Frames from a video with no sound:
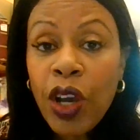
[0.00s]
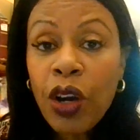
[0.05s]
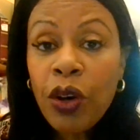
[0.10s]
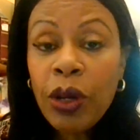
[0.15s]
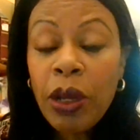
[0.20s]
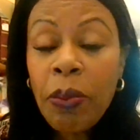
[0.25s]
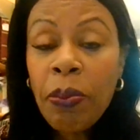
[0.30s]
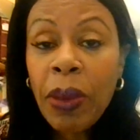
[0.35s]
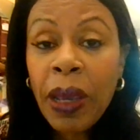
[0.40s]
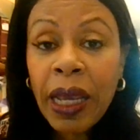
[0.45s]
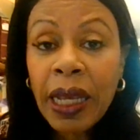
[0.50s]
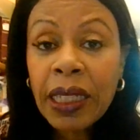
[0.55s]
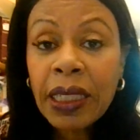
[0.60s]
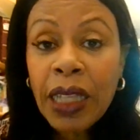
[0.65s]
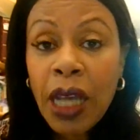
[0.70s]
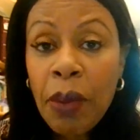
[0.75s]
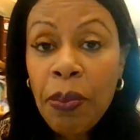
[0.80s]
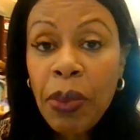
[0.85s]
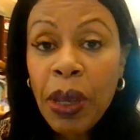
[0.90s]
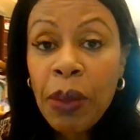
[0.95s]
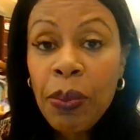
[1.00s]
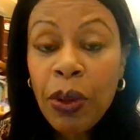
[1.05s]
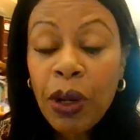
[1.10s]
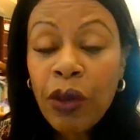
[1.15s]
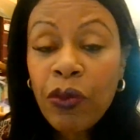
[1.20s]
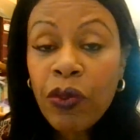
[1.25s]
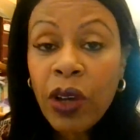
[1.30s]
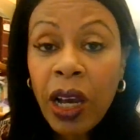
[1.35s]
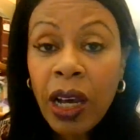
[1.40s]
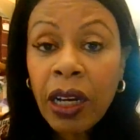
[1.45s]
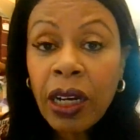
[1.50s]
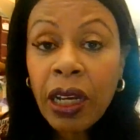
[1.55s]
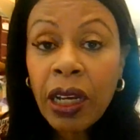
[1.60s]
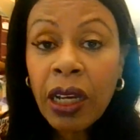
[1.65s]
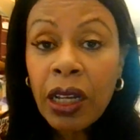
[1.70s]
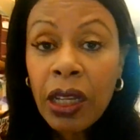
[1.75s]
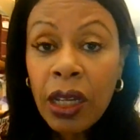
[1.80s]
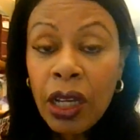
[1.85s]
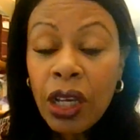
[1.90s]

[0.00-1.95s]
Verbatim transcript: only picks up people of color,